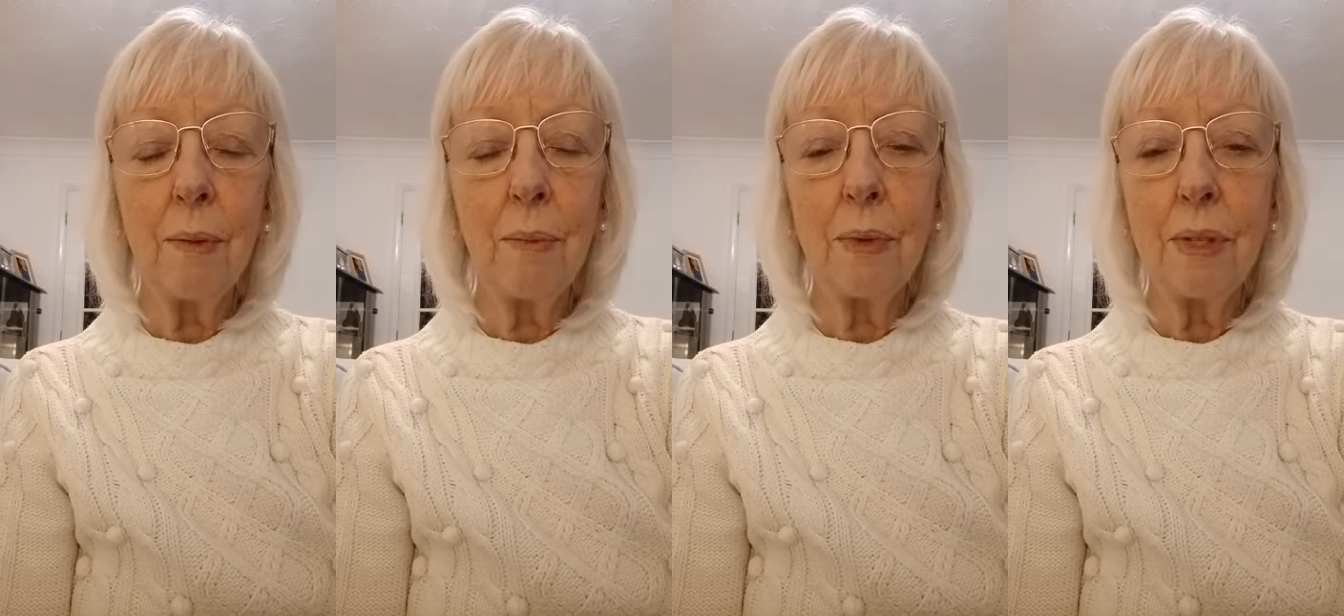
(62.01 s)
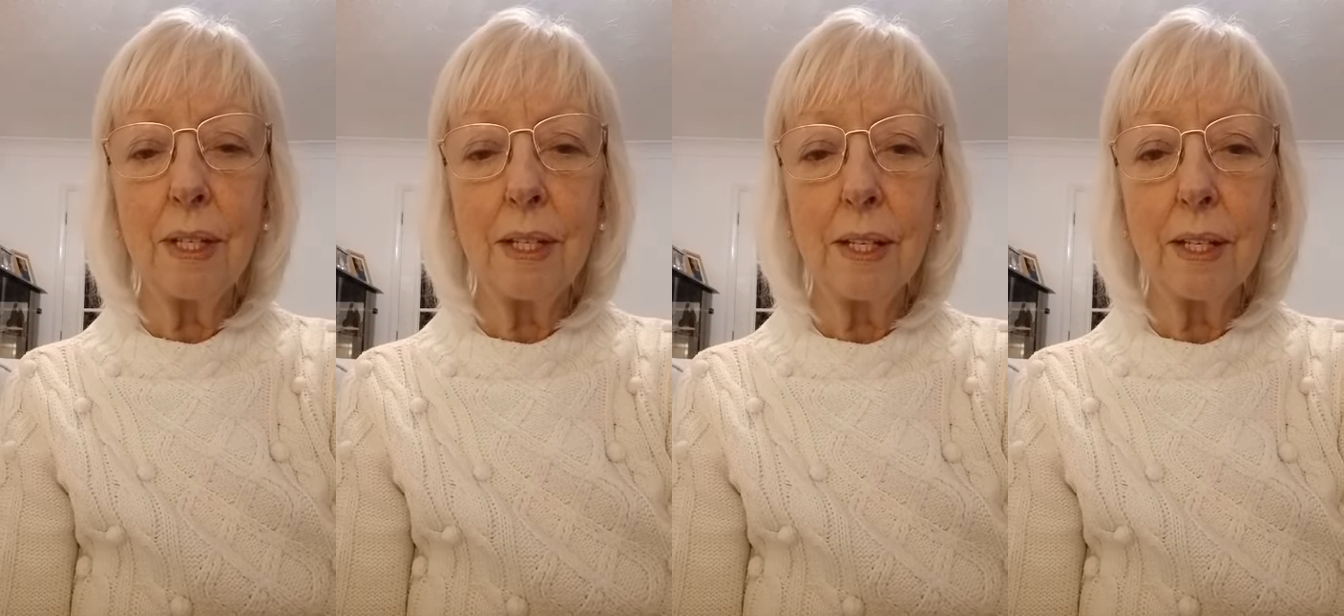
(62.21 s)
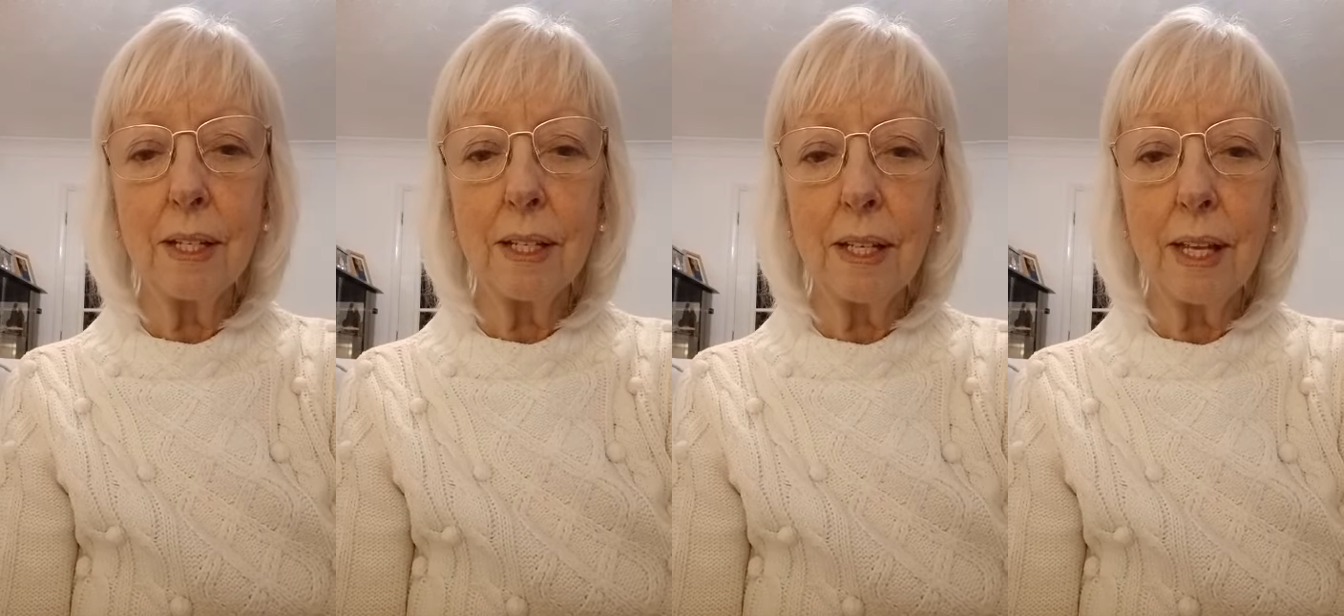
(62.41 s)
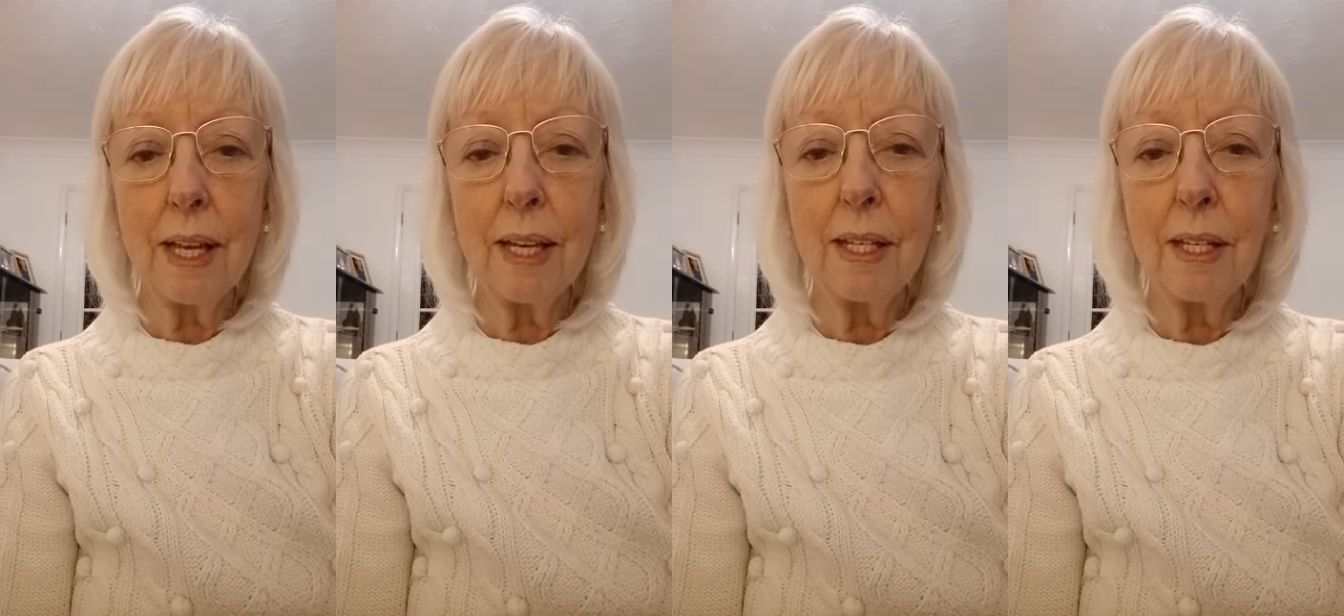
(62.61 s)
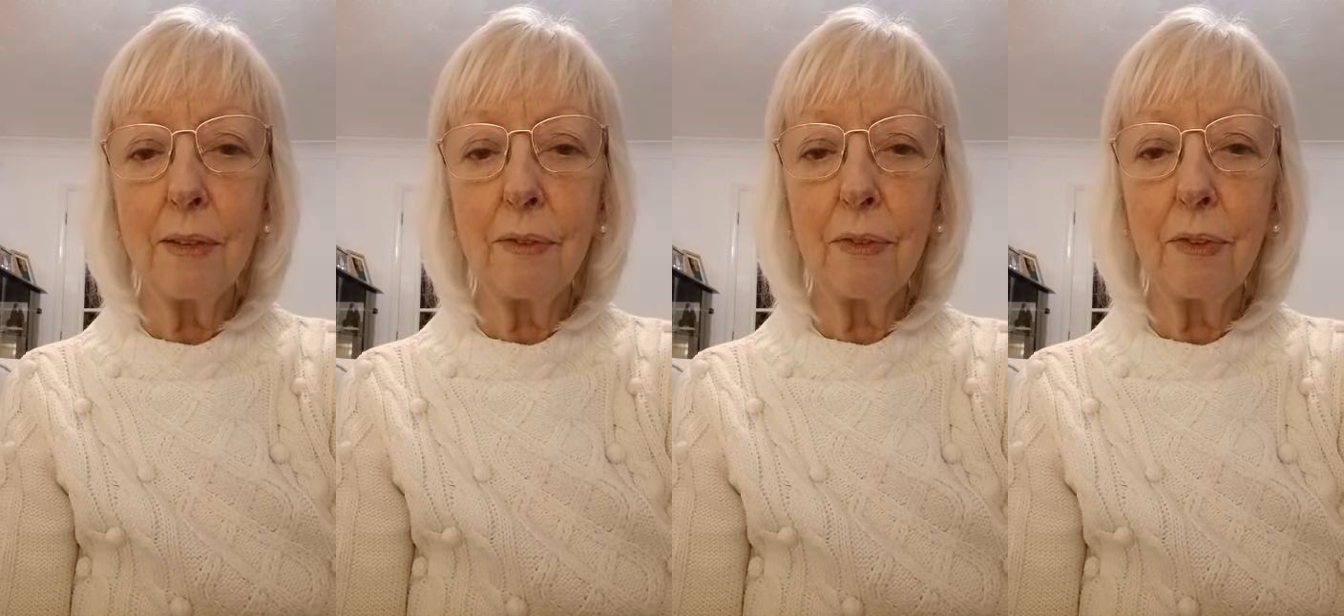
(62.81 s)
was
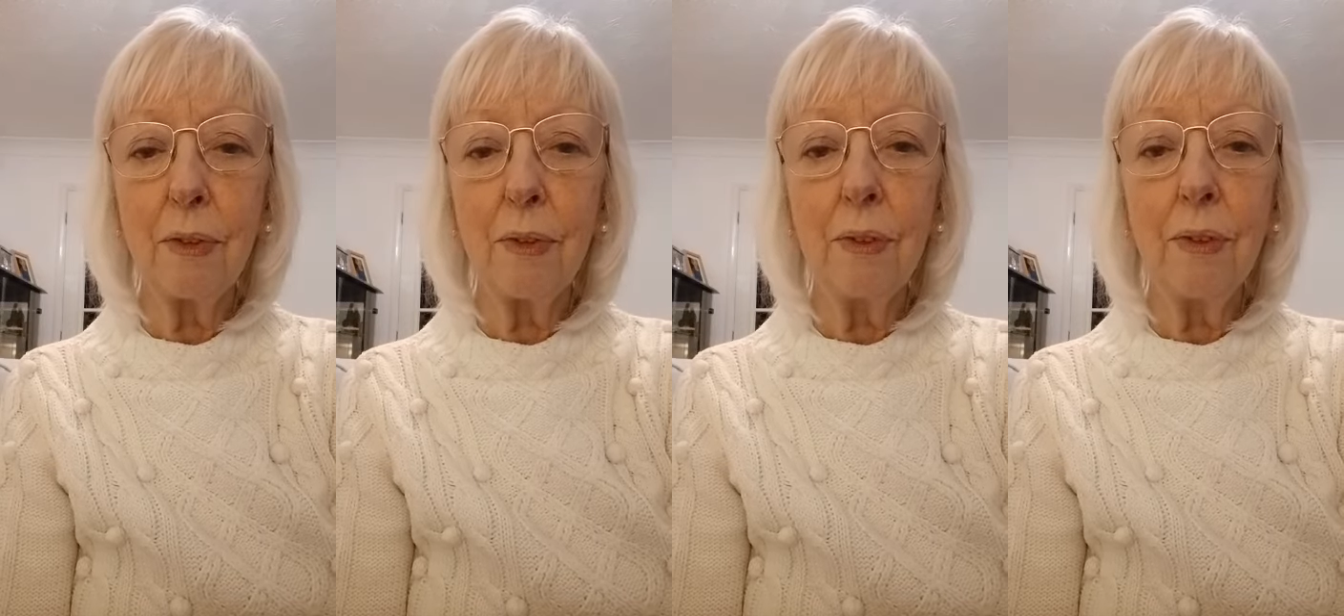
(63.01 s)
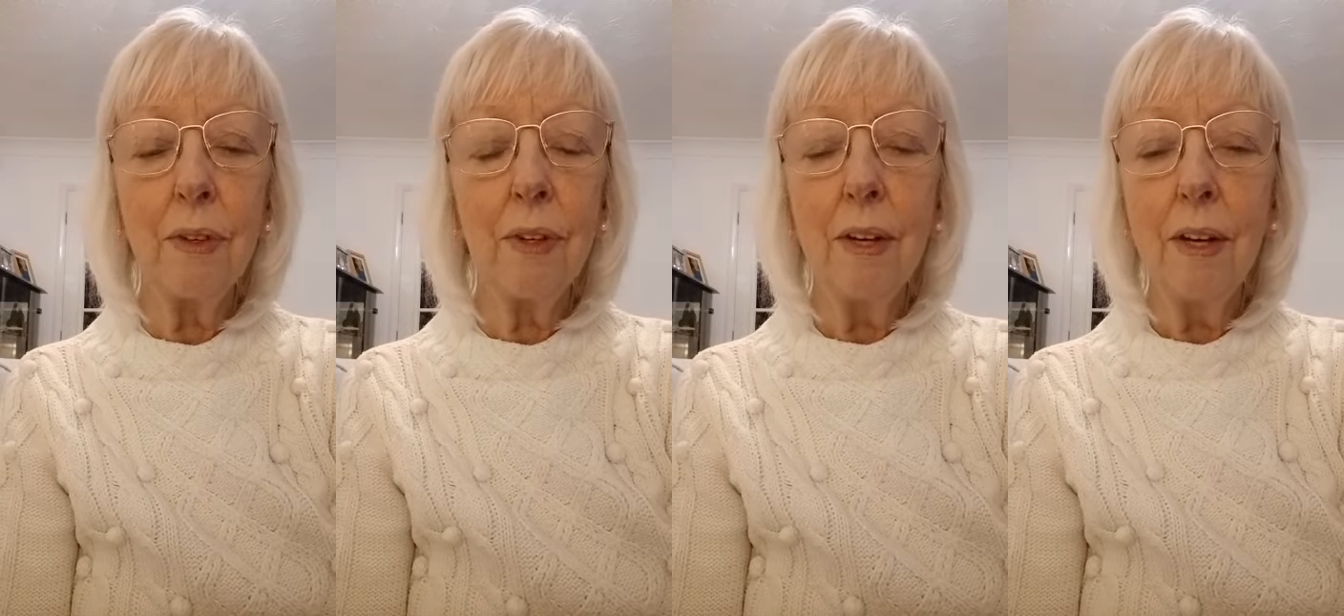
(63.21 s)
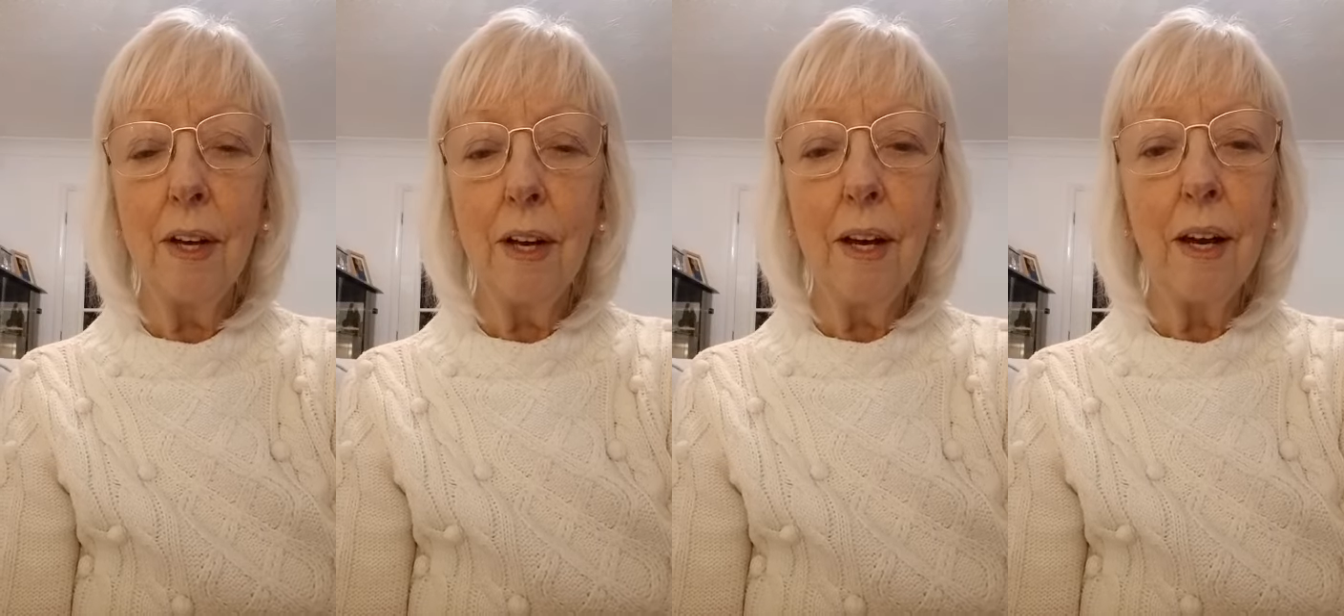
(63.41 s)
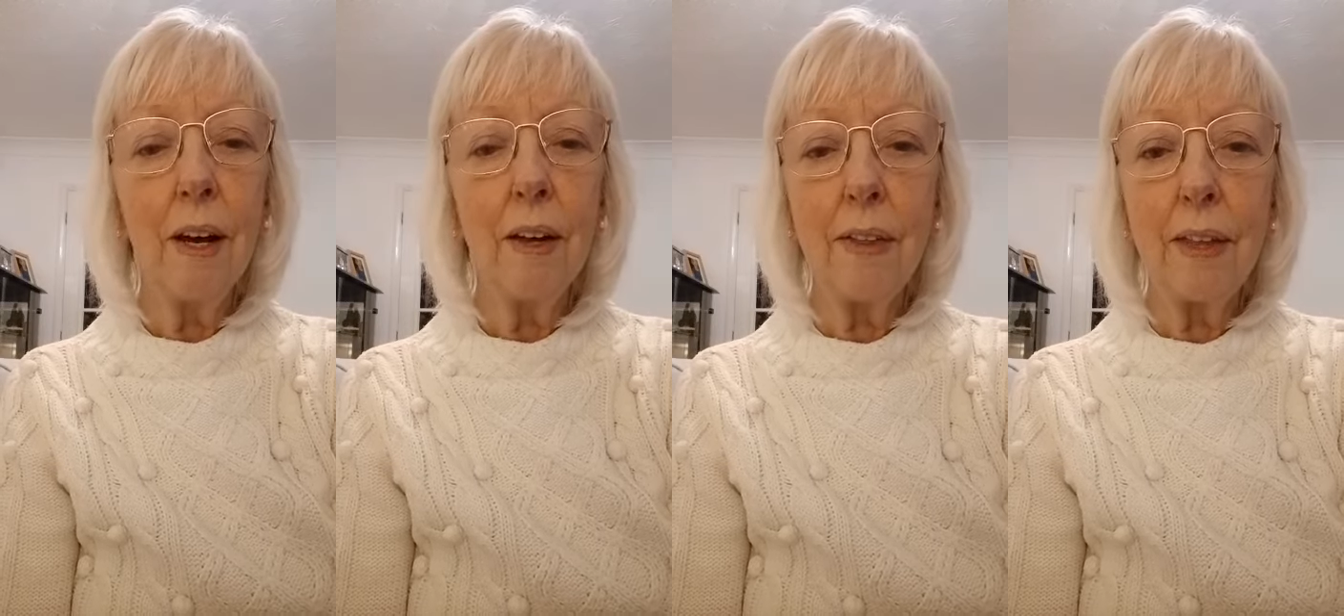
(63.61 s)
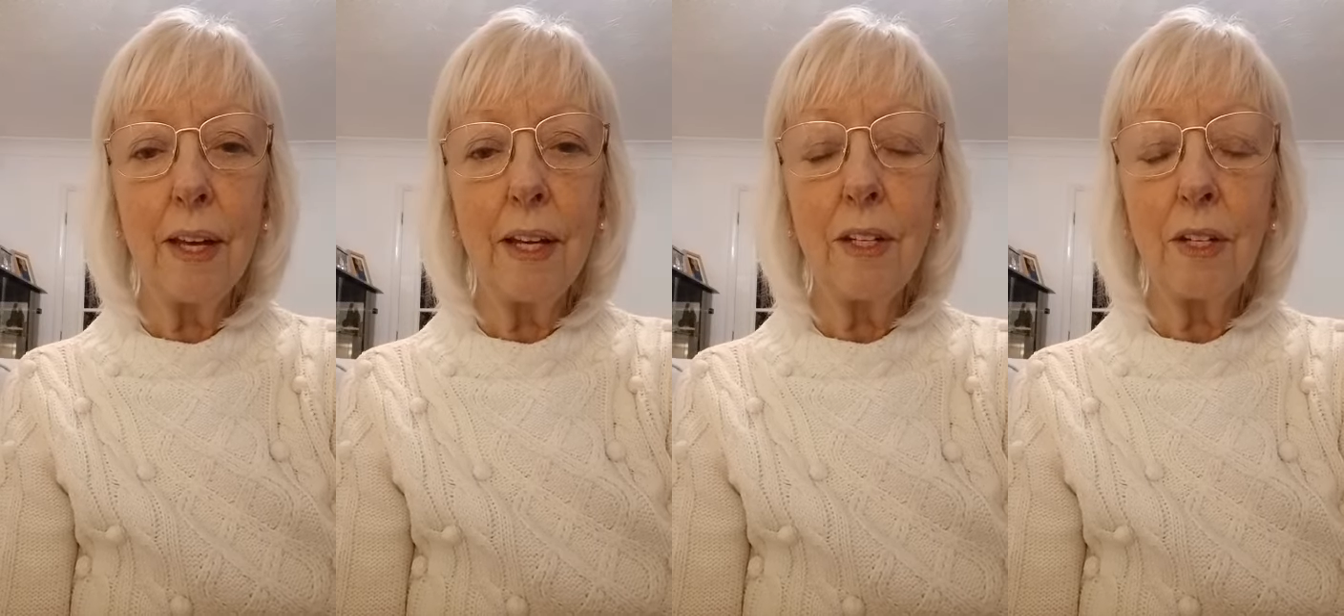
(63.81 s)
successful, and they